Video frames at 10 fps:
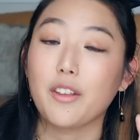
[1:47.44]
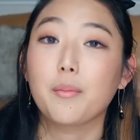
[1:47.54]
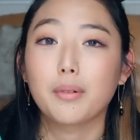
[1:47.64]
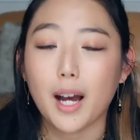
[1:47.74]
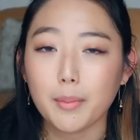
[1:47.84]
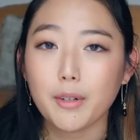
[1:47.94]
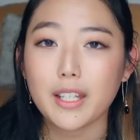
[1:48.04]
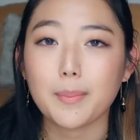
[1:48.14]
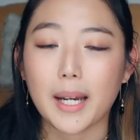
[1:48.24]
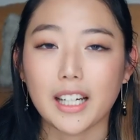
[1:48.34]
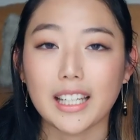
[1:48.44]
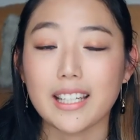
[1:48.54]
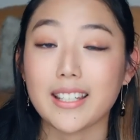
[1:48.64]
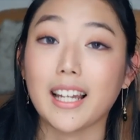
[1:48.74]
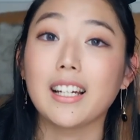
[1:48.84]
Now, the problem with this pairing
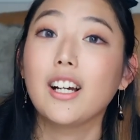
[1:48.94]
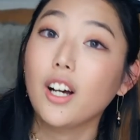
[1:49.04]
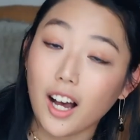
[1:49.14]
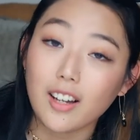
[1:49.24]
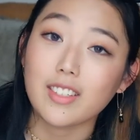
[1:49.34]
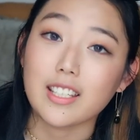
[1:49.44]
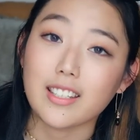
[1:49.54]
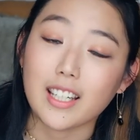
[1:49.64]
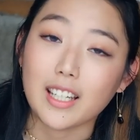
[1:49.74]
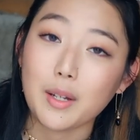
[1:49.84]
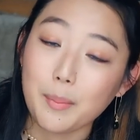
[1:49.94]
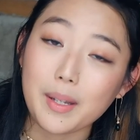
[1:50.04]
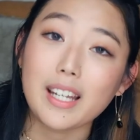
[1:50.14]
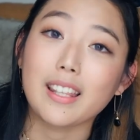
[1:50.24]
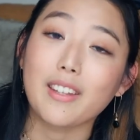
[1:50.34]
is that, obviously,
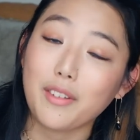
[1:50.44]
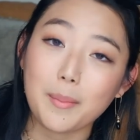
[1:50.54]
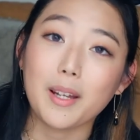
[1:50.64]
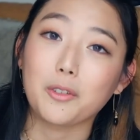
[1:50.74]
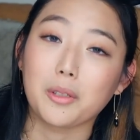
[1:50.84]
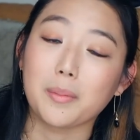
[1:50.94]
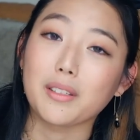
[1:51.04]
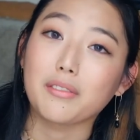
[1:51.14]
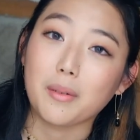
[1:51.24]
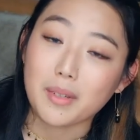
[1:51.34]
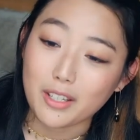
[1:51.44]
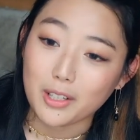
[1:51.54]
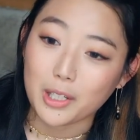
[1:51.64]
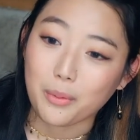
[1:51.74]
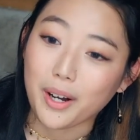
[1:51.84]
being the female tribute from
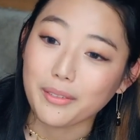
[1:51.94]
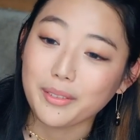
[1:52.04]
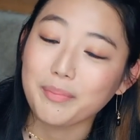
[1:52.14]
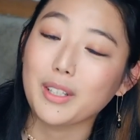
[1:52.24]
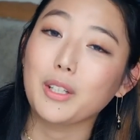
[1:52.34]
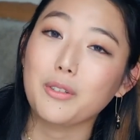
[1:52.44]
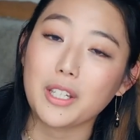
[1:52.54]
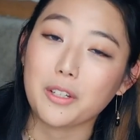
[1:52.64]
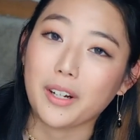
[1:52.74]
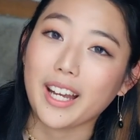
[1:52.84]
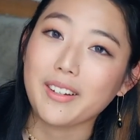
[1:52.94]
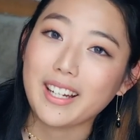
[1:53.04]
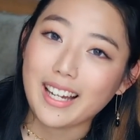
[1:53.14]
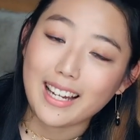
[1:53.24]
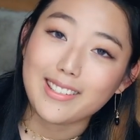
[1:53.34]
District 12, Lucy Grey
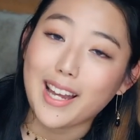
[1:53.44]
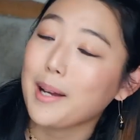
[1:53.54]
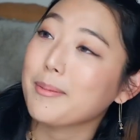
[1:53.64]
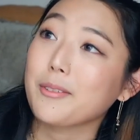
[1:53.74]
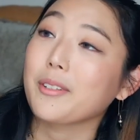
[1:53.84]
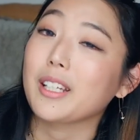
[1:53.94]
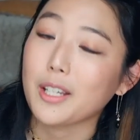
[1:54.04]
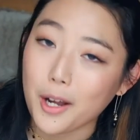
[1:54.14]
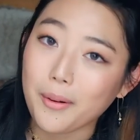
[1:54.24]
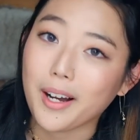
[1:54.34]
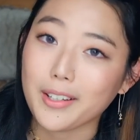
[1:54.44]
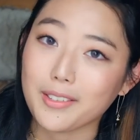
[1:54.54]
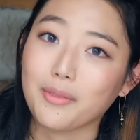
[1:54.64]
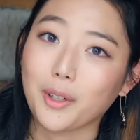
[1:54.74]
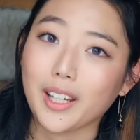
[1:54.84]
has absolutely no odds
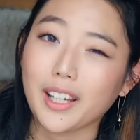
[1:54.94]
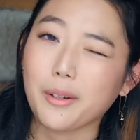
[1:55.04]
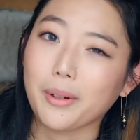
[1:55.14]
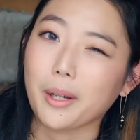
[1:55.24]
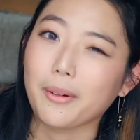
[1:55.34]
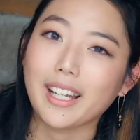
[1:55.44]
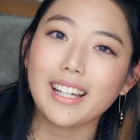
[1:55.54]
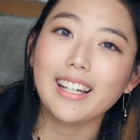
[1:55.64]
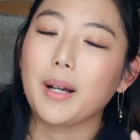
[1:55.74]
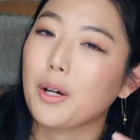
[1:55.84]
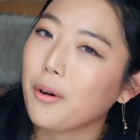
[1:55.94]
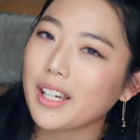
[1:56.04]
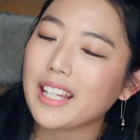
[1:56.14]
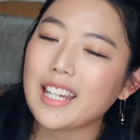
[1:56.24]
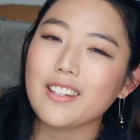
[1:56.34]
of winning, wink wink, but
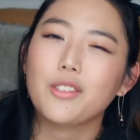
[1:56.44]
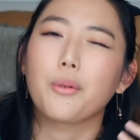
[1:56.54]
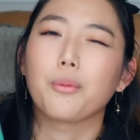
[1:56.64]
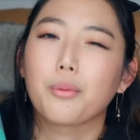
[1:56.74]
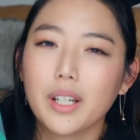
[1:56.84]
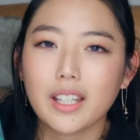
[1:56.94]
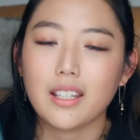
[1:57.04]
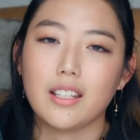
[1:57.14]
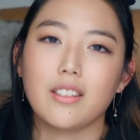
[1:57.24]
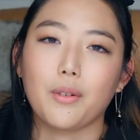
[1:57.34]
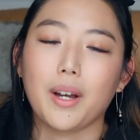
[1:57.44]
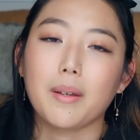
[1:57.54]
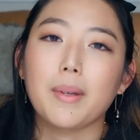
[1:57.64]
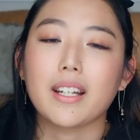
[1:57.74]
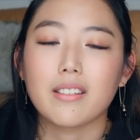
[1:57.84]
Coriolanus really needs to win
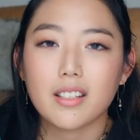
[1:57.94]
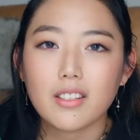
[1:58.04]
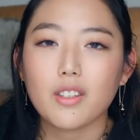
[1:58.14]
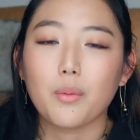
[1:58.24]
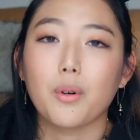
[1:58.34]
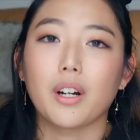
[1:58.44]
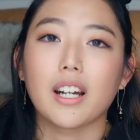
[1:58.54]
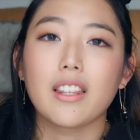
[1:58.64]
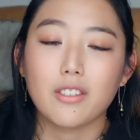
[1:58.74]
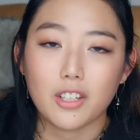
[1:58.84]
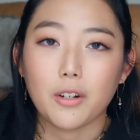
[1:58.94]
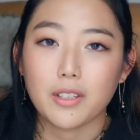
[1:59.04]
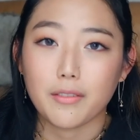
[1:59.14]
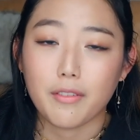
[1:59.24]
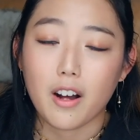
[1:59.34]
because since the war, the Snows
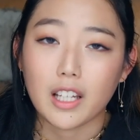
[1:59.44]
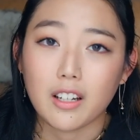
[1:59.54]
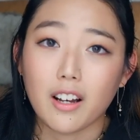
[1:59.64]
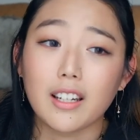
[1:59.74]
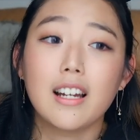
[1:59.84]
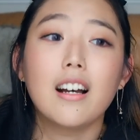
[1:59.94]
have fallen on